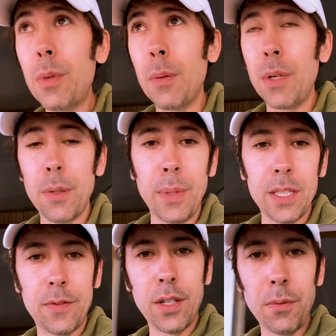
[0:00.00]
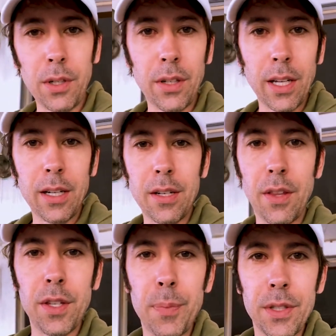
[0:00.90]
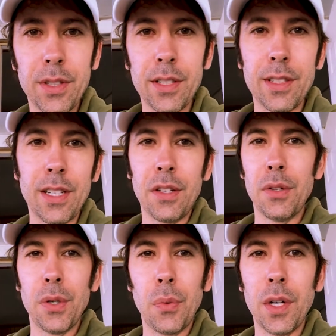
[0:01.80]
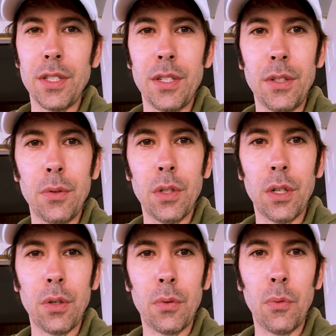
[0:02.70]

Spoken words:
can be your best friend when you're getting into this business and you don't know what to do or